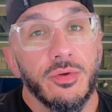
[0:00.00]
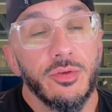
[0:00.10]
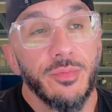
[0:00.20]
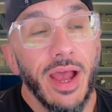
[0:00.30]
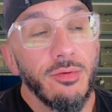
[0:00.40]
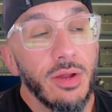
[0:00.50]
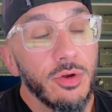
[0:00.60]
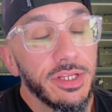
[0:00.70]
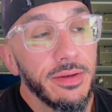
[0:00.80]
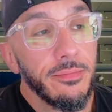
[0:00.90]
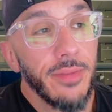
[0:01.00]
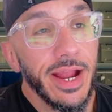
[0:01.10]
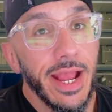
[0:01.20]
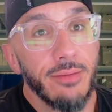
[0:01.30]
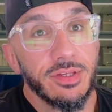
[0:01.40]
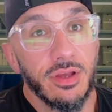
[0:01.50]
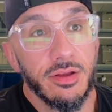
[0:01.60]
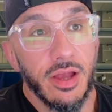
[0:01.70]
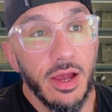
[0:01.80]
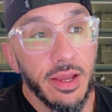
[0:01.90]
it was back when I worked at my Amazon
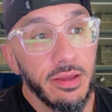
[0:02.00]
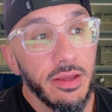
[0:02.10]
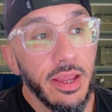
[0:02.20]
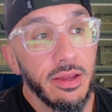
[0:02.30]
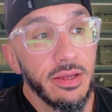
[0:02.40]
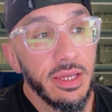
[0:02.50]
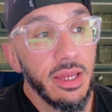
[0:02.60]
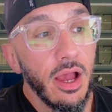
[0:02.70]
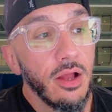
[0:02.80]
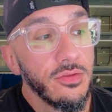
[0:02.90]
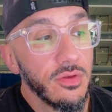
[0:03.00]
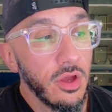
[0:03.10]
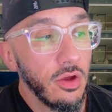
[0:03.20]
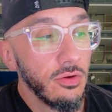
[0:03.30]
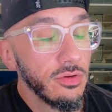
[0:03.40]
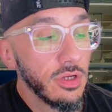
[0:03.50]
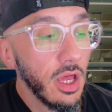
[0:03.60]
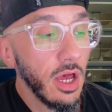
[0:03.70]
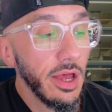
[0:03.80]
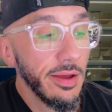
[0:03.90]
guy eons ago.
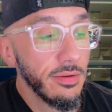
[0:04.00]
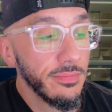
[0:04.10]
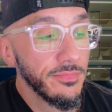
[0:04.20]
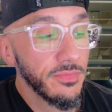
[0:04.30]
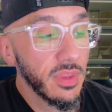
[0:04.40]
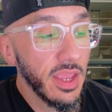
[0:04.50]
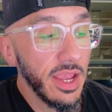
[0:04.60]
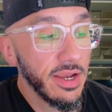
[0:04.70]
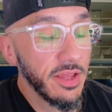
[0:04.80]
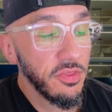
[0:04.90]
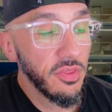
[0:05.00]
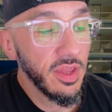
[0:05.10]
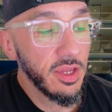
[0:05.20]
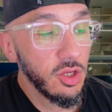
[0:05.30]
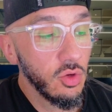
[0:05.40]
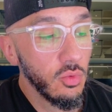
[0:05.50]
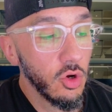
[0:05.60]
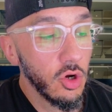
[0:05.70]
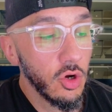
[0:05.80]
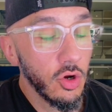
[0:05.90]
And I think you
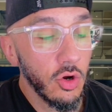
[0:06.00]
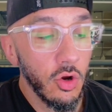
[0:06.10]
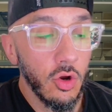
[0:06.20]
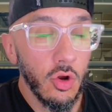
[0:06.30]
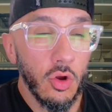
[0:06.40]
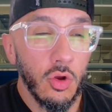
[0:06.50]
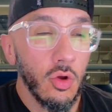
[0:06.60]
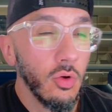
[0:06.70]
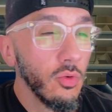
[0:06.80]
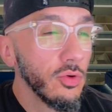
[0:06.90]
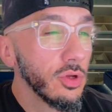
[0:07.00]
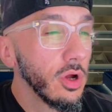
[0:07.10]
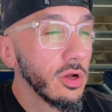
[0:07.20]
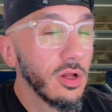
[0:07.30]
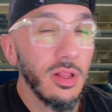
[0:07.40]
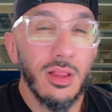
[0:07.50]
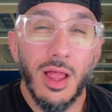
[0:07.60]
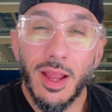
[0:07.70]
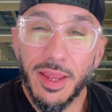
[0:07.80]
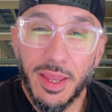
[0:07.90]
were a
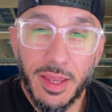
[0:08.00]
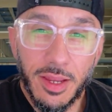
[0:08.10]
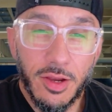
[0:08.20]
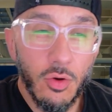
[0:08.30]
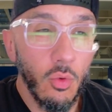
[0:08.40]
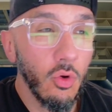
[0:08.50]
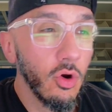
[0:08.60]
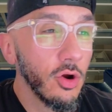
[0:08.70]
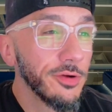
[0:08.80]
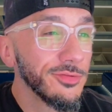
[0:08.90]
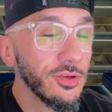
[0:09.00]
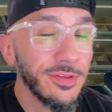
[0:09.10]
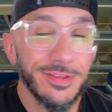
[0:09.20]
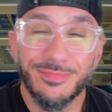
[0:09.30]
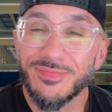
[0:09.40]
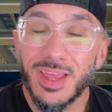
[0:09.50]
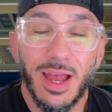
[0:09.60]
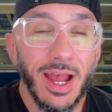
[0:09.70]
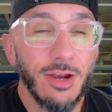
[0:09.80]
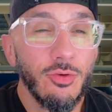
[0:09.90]
client or just,
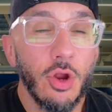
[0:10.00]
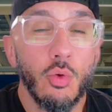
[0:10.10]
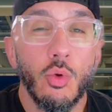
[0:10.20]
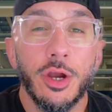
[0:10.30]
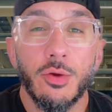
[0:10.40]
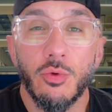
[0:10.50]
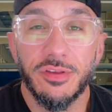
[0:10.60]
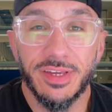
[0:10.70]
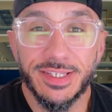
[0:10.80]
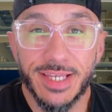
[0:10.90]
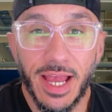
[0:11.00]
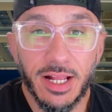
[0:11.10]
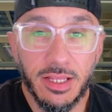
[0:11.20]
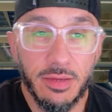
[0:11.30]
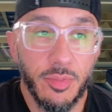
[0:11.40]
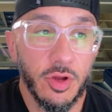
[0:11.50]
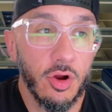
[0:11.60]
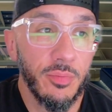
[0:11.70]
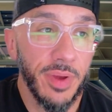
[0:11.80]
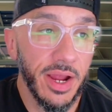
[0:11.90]
I don't know what it was exactly, but
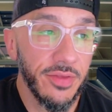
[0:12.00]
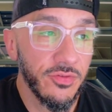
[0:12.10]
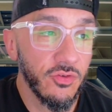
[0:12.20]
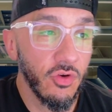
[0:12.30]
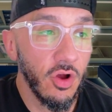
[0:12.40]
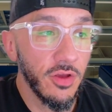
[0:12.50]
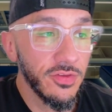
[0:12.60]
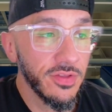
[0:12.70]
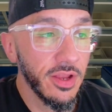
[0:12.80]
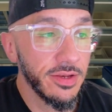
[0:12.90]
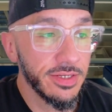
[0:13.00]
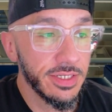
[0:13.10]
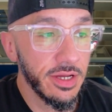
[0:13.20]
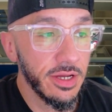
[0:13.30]
our paths crossed, and